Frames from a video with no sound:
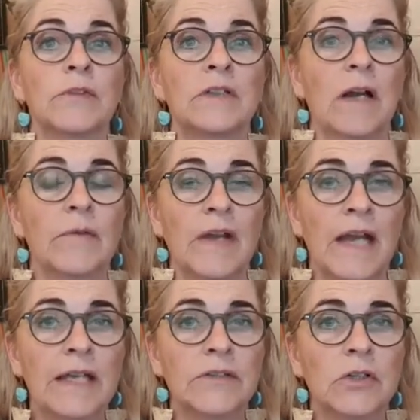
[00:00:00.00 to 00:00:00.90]

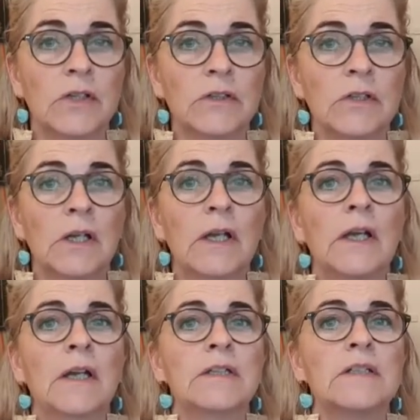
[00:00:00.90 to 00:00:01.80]
self-hatred,
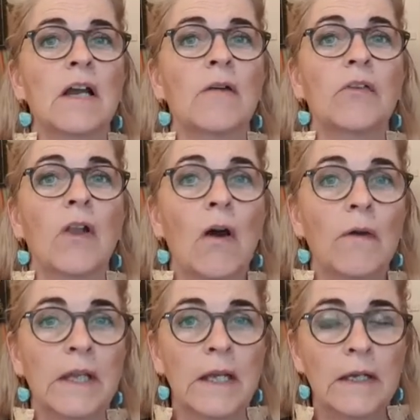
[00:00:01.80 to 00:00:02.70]

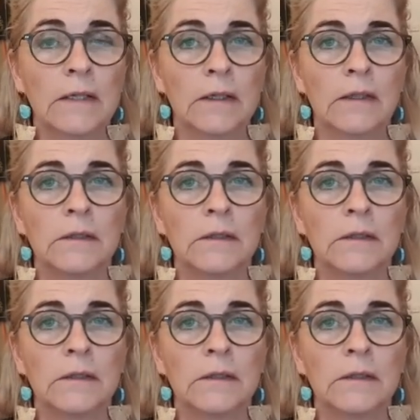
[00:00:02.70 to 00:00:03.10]
self-loathing,